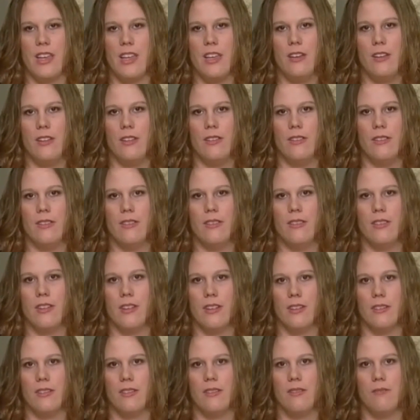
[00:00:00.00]
killed
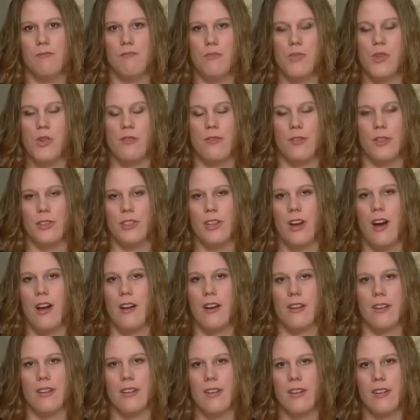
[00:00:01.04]
their beautiful
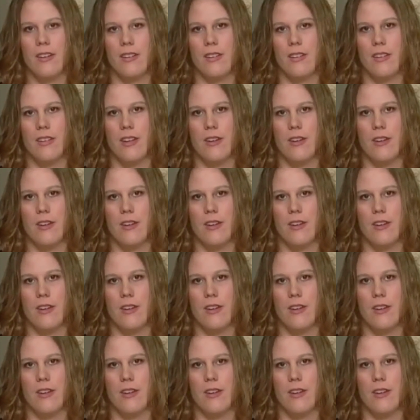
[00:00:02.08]
daughter.